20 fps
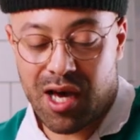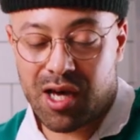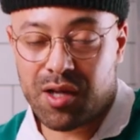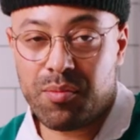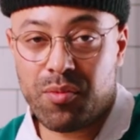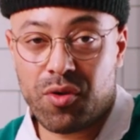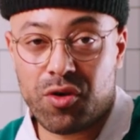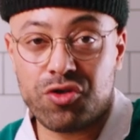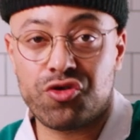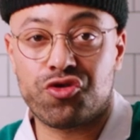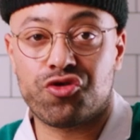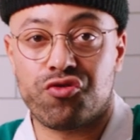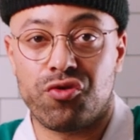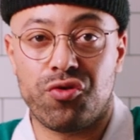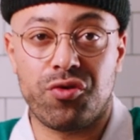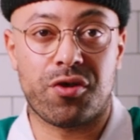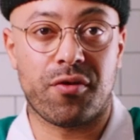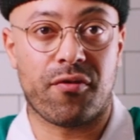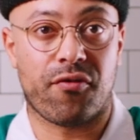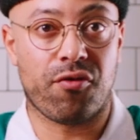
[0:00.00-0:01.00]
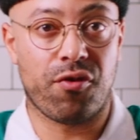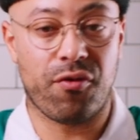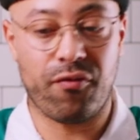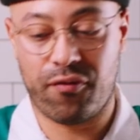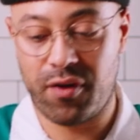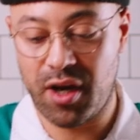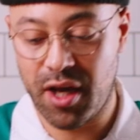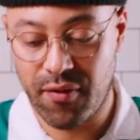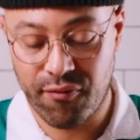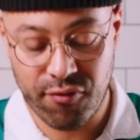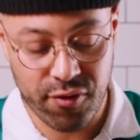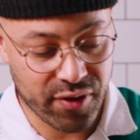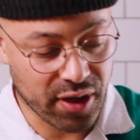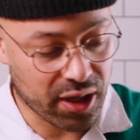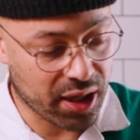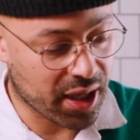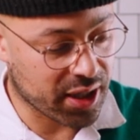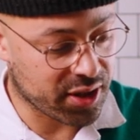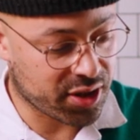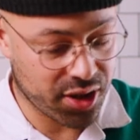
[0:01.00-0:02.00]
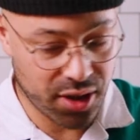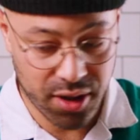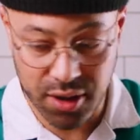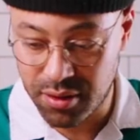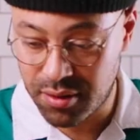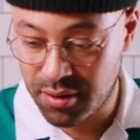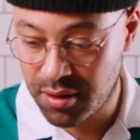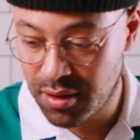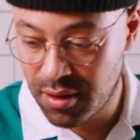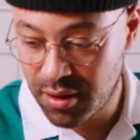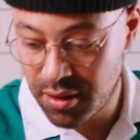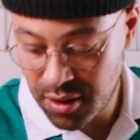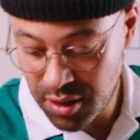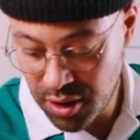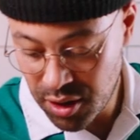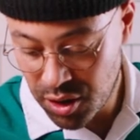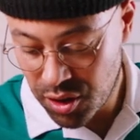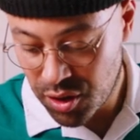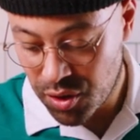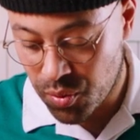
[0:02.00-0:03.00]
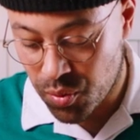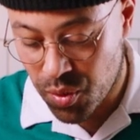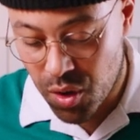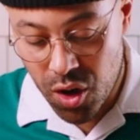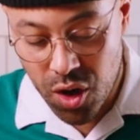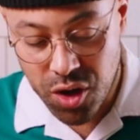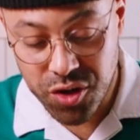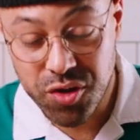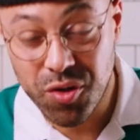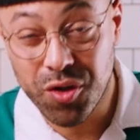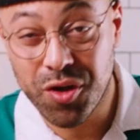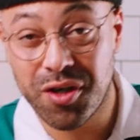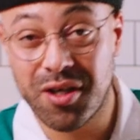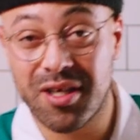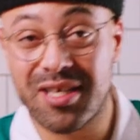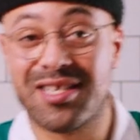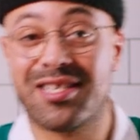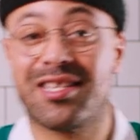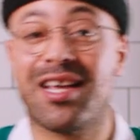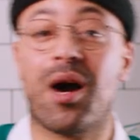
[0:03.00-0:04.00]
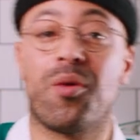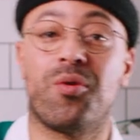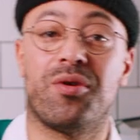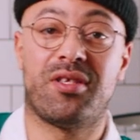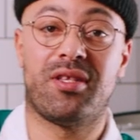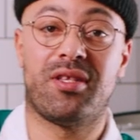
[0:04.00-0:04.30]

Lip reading: and more true to fruit flavor of the lychee. We're also gonna sour